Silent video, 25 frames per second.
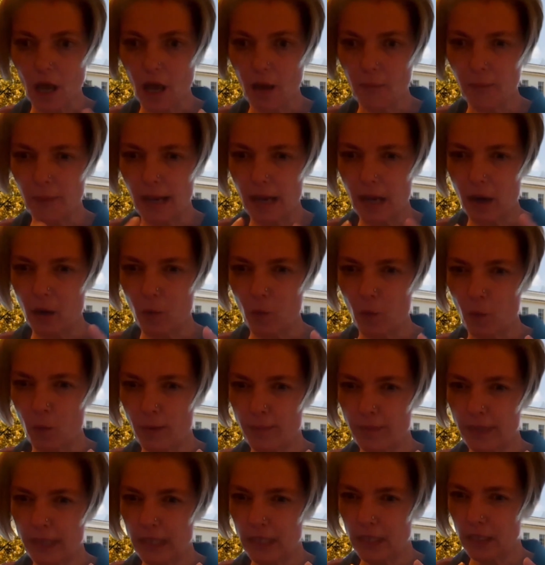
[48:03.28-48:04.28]
about
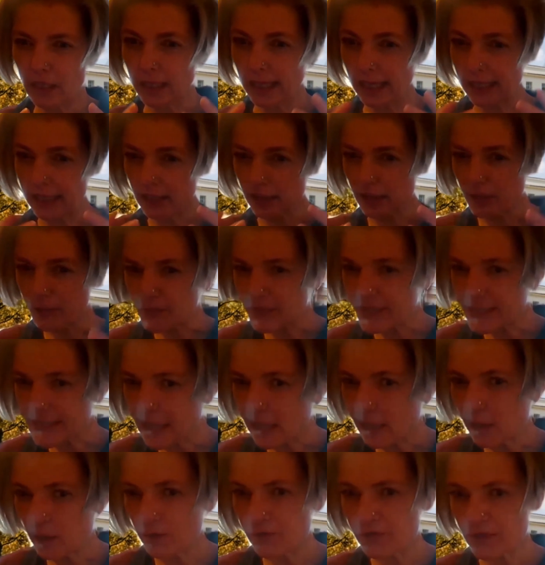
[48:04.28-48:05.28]
women getting
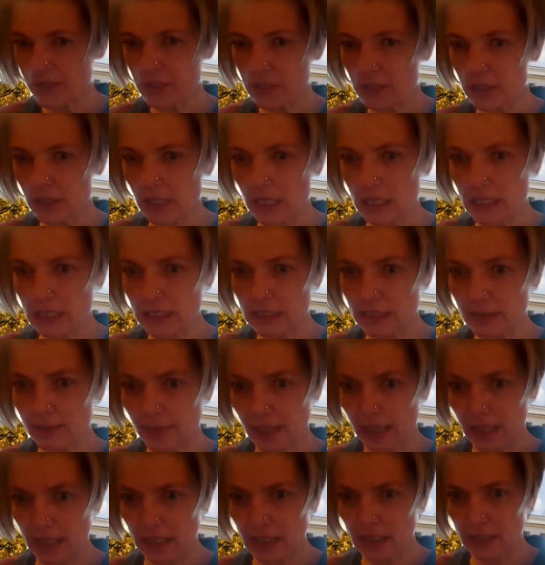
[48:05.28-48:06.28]
themselves into that
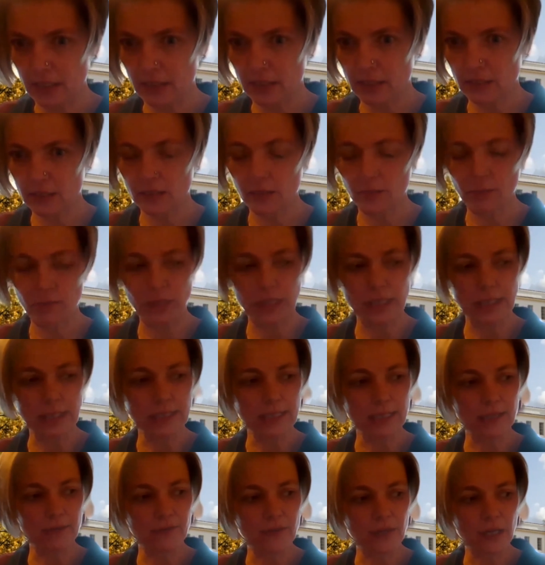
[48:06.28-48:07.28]
space because
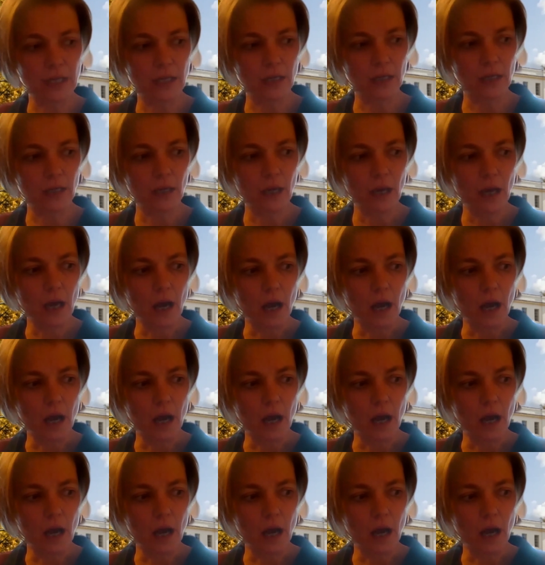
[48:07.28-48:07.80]
I think